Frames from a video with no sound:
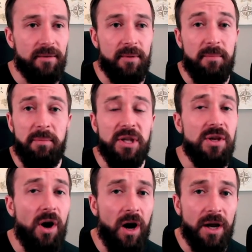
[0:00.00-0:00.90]
maybe
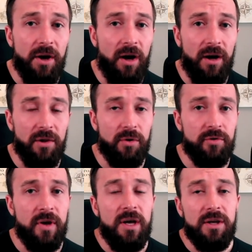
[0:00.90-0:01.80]
non-holos,
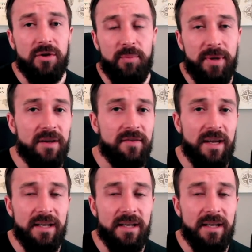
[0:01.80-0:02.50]
PSA